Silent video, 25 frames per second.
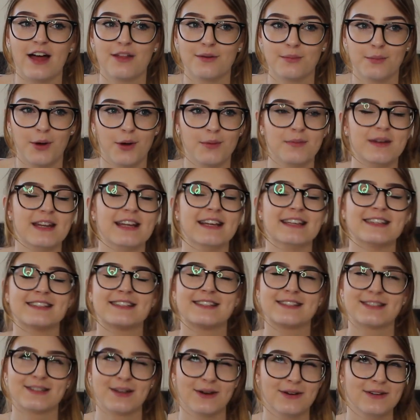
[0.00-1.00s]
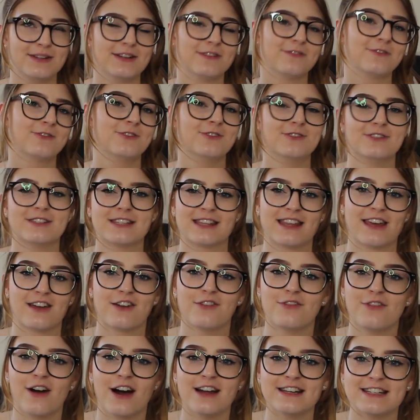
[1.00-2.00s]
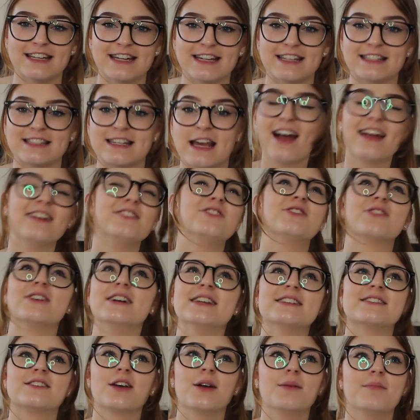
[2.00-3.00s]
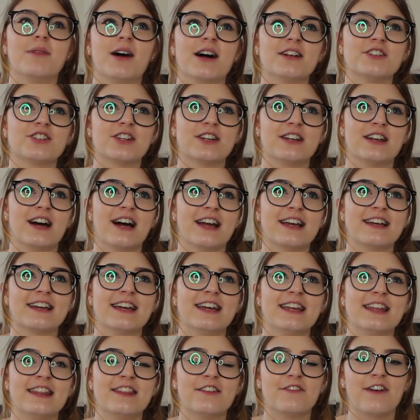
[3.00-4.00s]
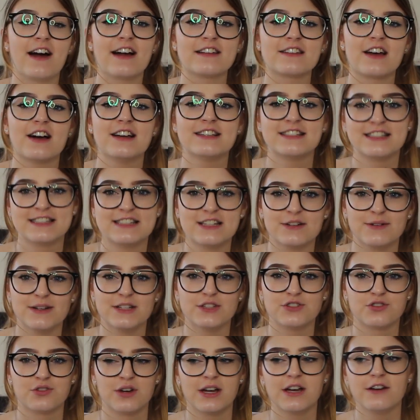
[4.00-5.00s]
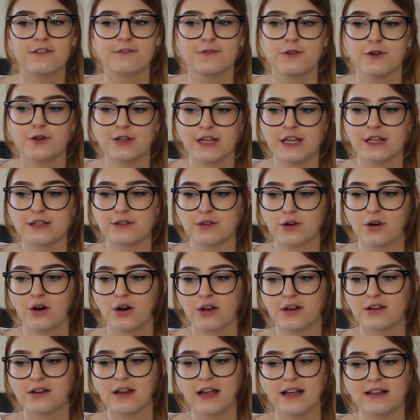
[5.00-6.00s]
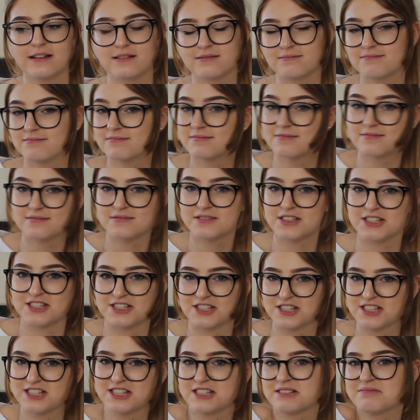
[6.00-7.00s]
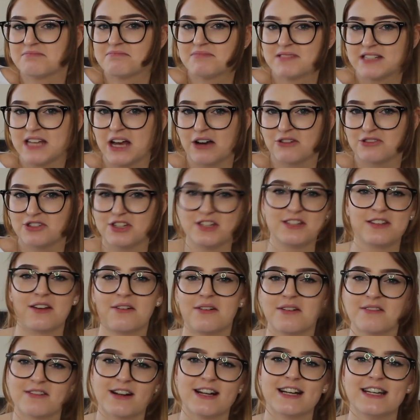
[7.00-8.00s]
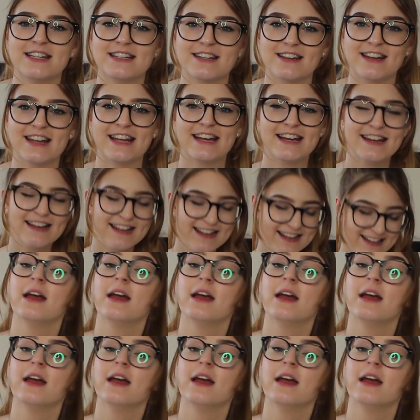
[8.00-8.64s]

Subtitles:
at the moment it is so difficult to think of ideas. I enjoy it so much, and like the fact that I still enjoy it 4 years on just tells you something really, doesn't it?